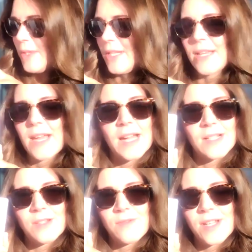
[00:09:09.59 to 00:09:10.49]
being
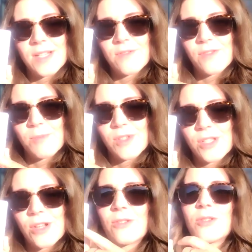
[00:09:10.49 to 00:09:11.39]
activated from the
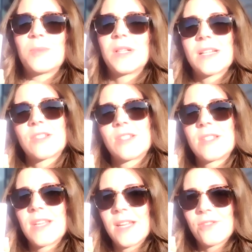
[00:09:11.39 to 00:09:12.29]
solar
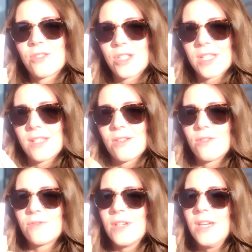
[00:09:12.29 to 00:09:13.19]
plexus energy of